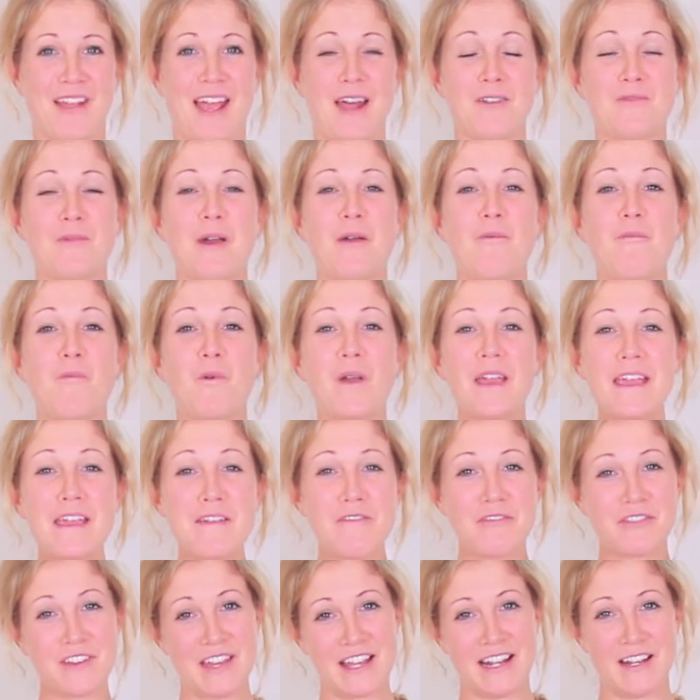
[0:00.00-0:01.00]
And when
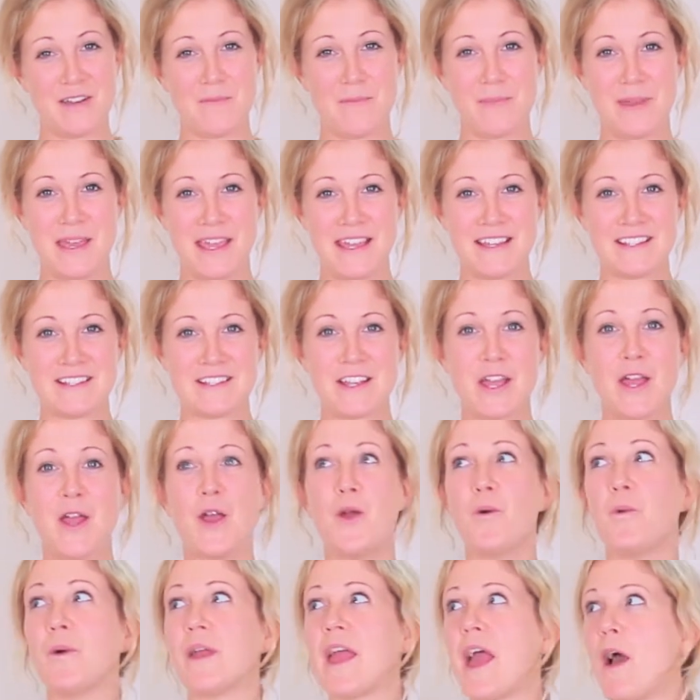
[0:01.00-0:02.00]
we feel at peace,
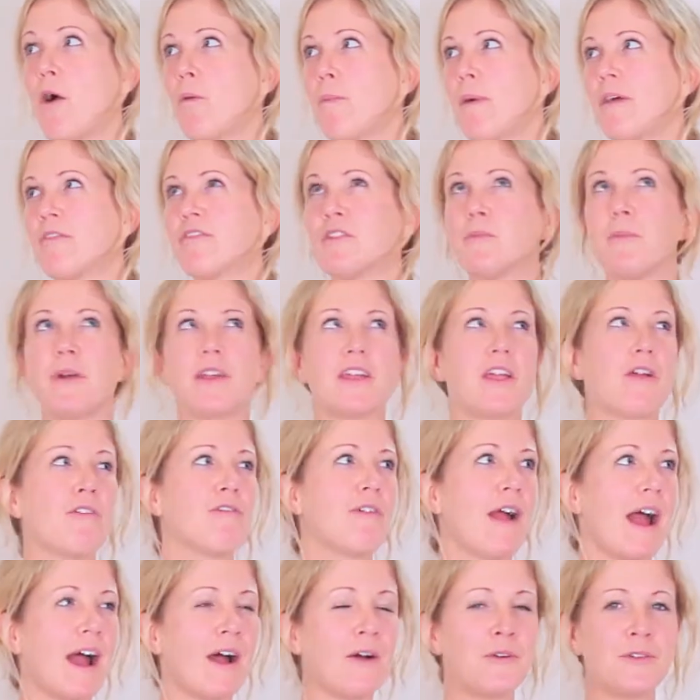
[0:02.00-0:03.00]
we help everybody
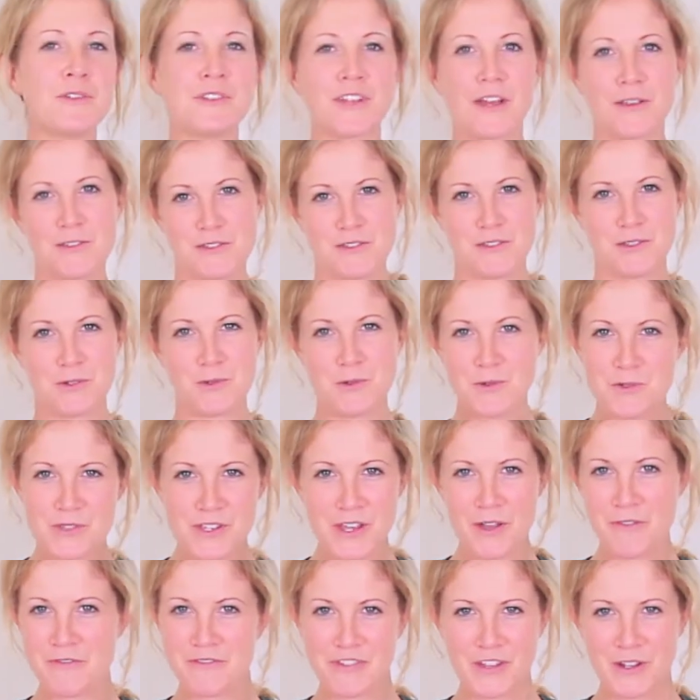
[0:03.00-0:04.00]
around us
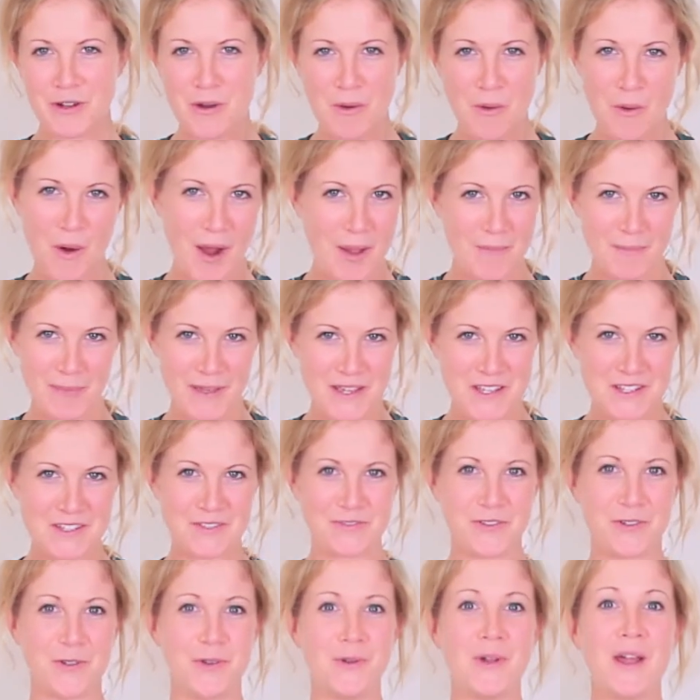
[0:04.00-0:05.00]
also feel quite
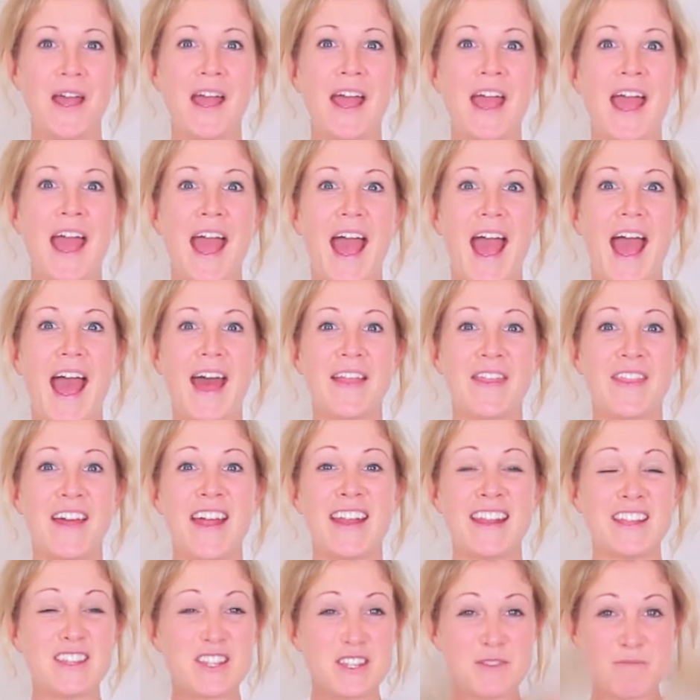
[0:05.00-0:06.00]
peaceful. And
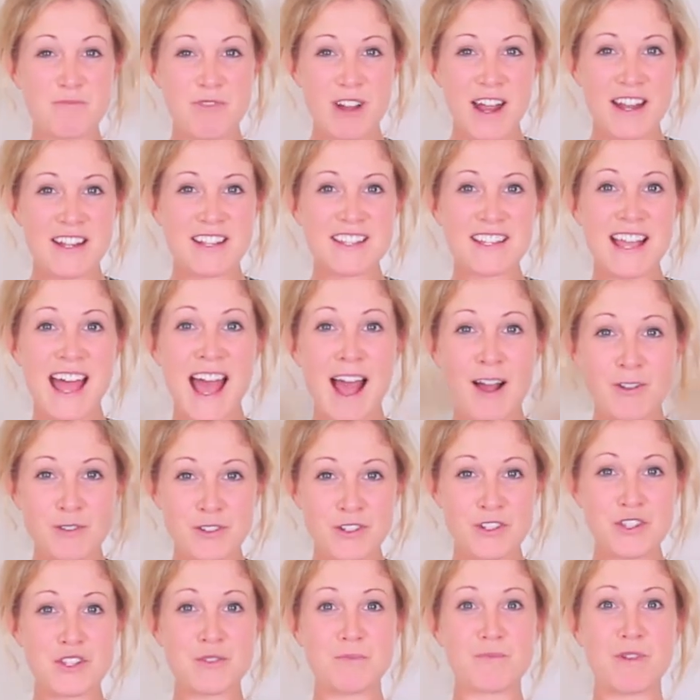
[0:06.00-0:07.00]
then it spreads
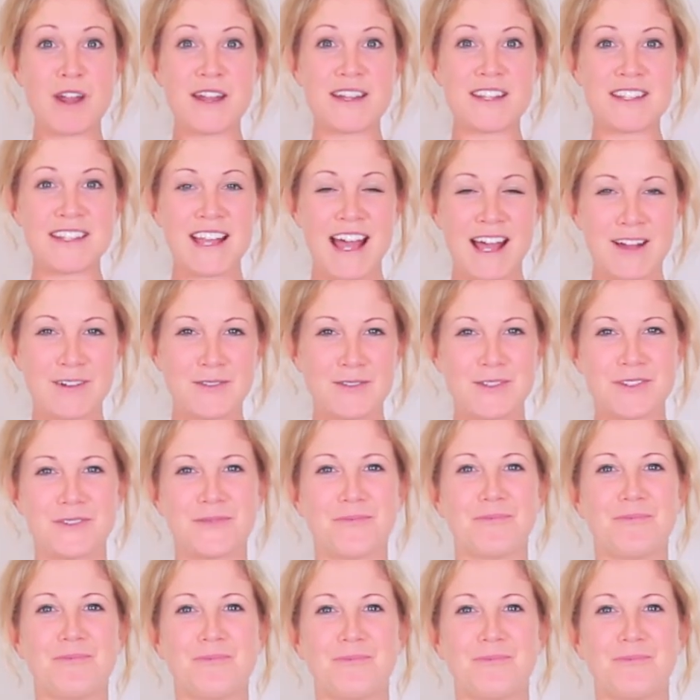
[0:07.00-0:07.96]
out and spreads out